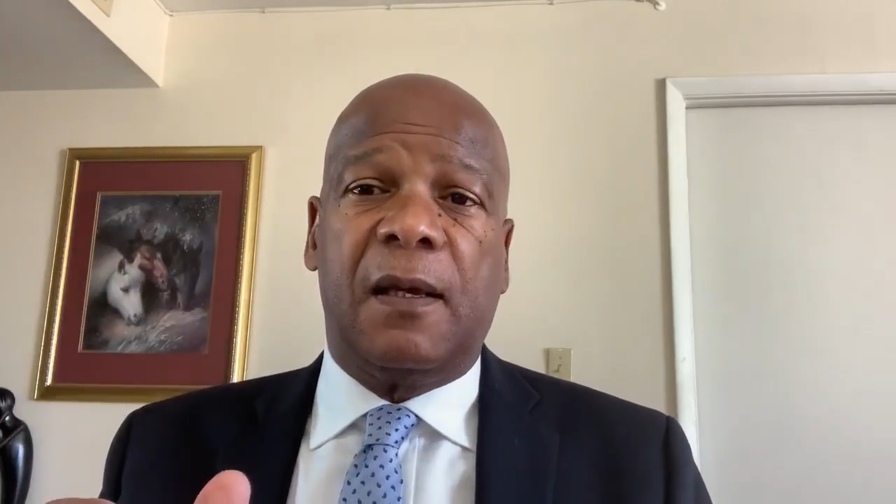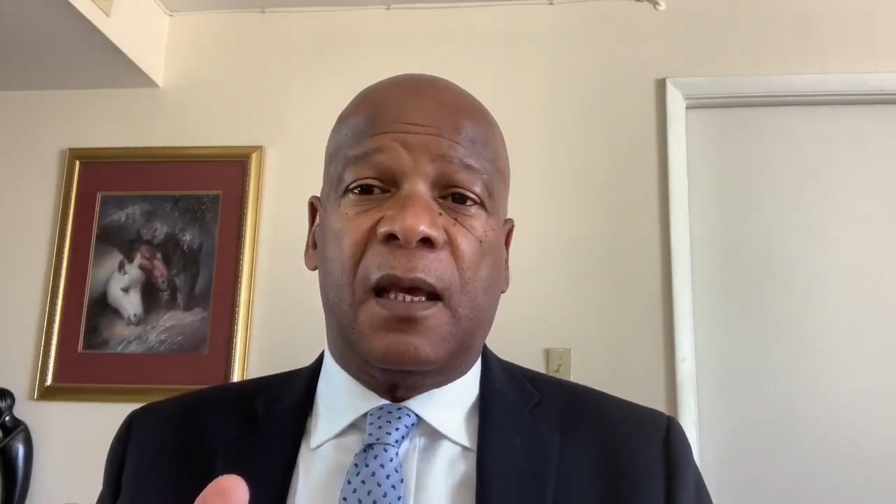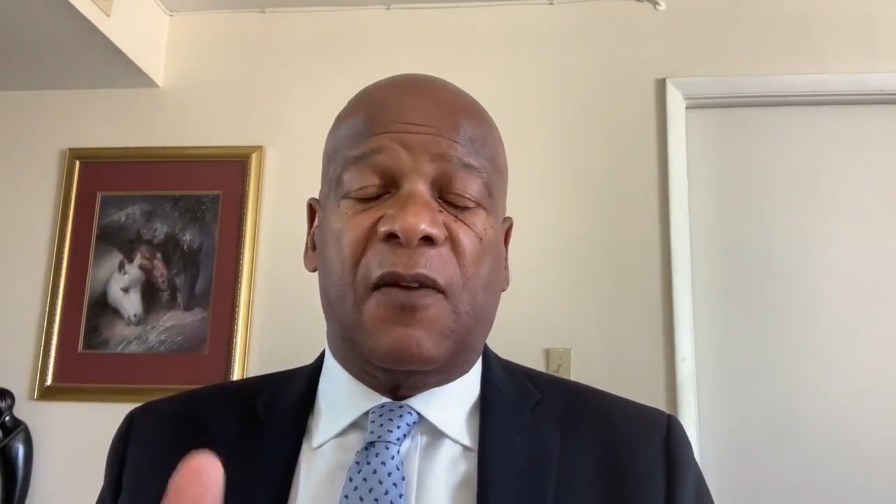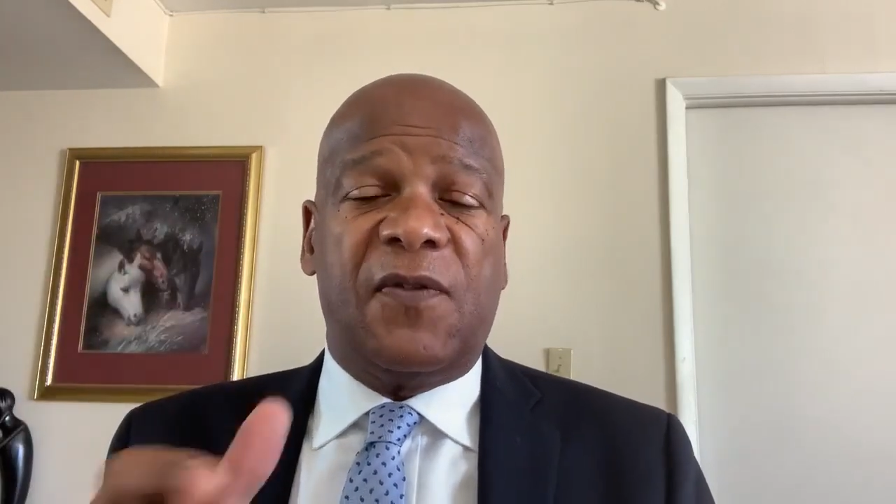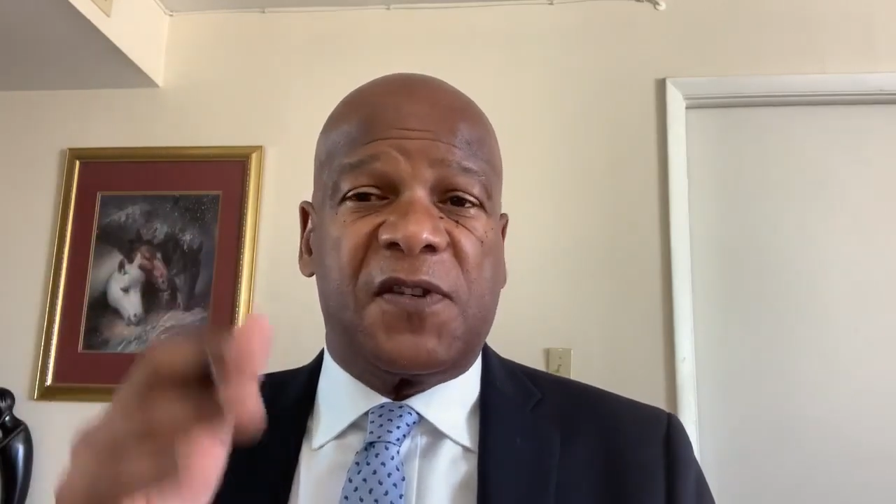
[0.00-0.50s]

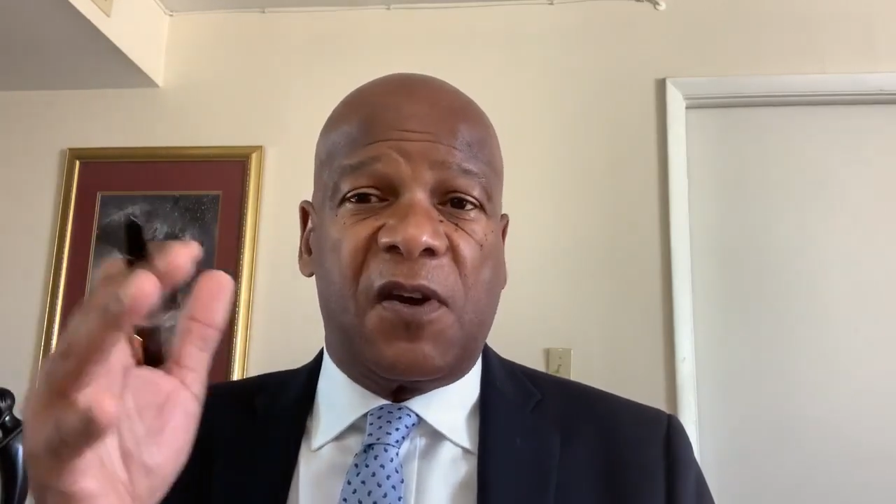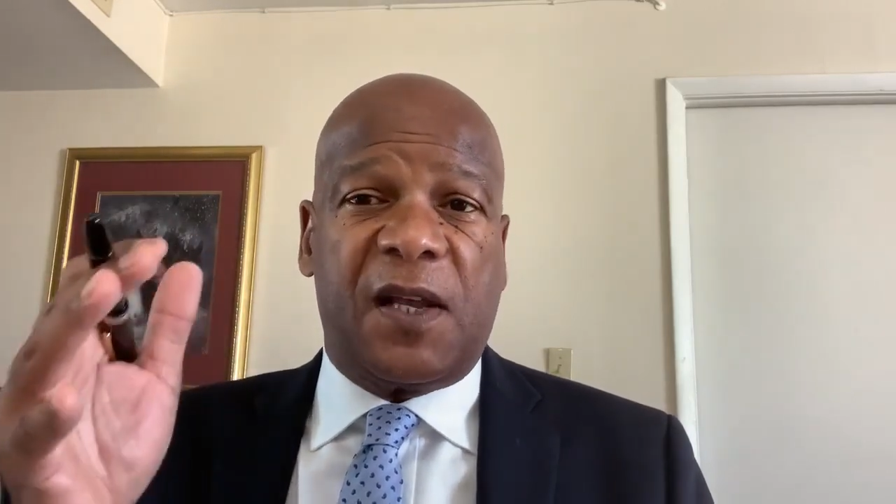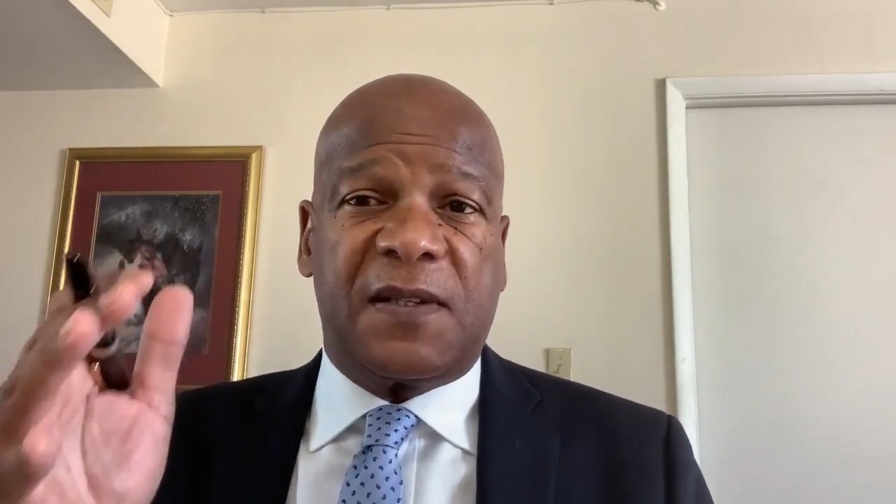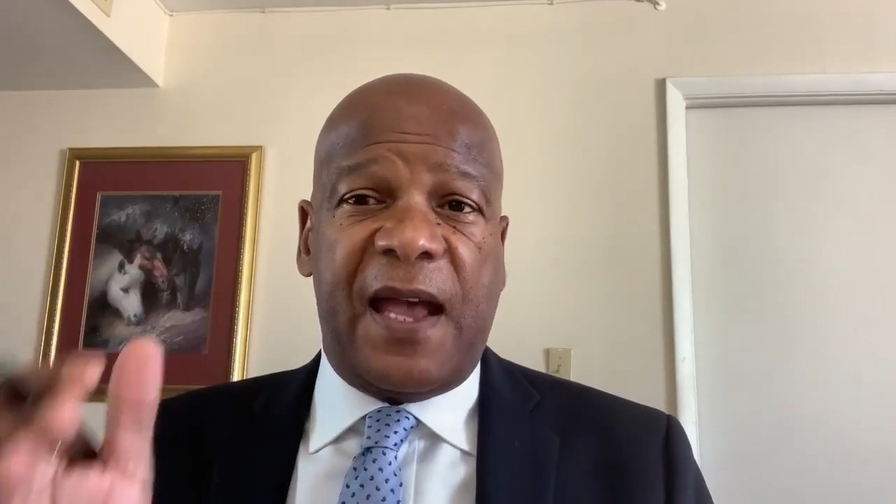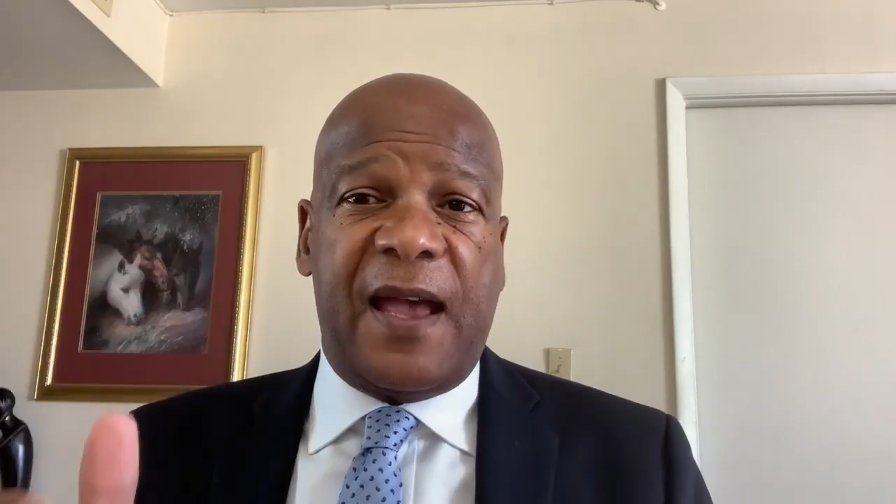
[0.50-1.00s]
if he's
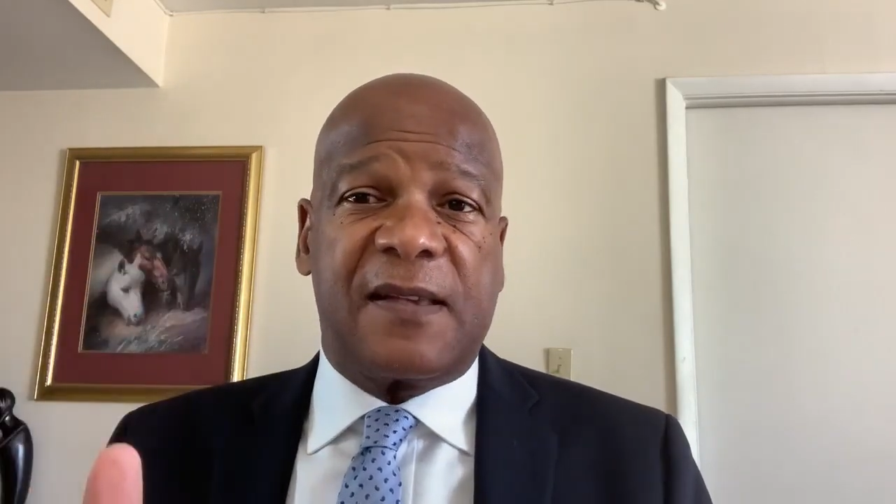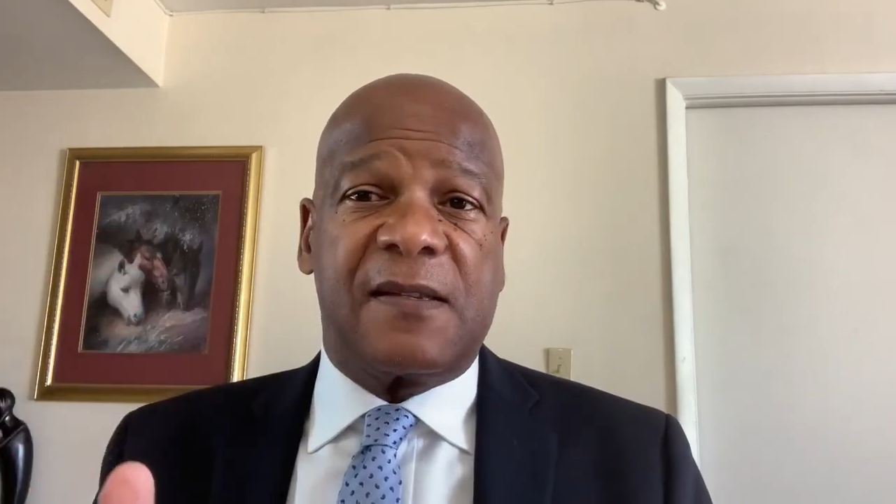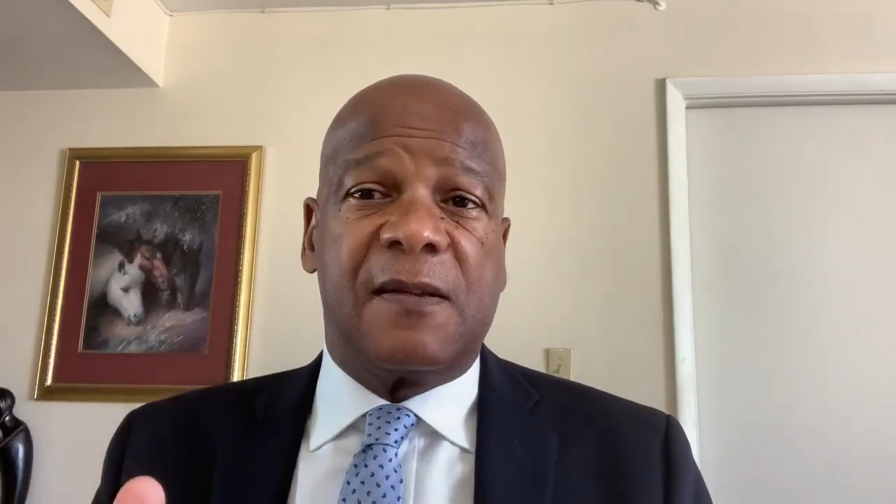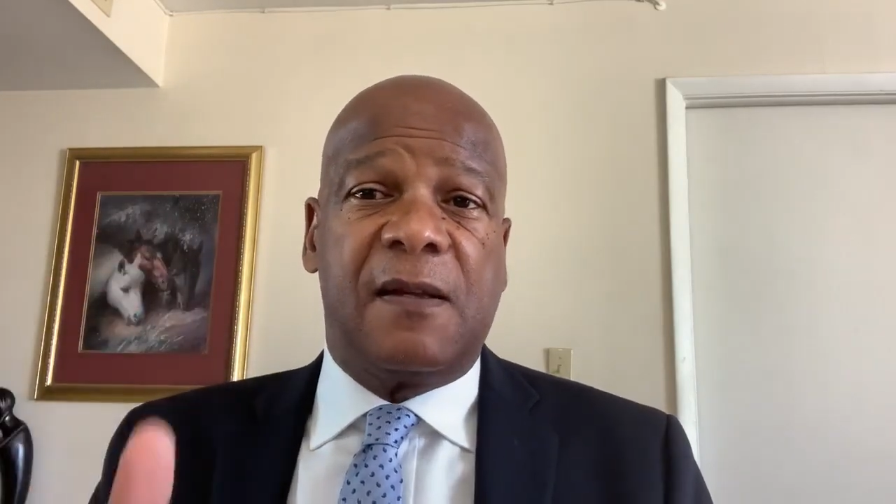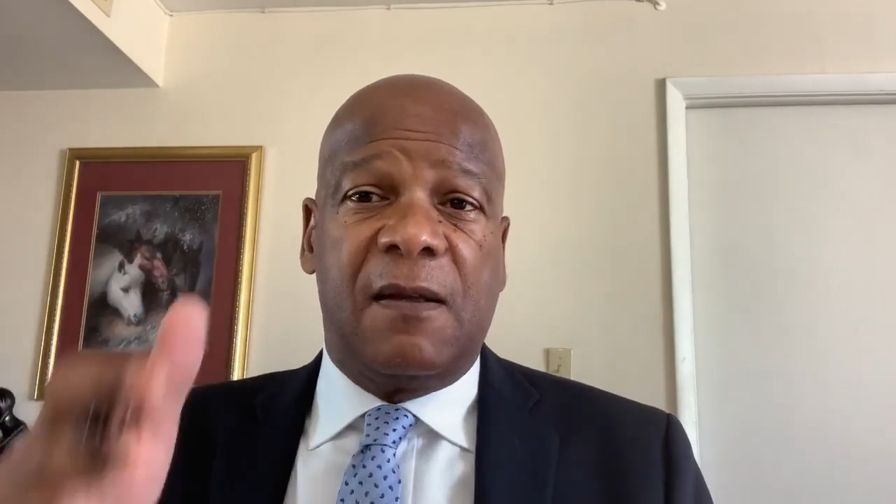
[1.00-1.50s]
gonna tax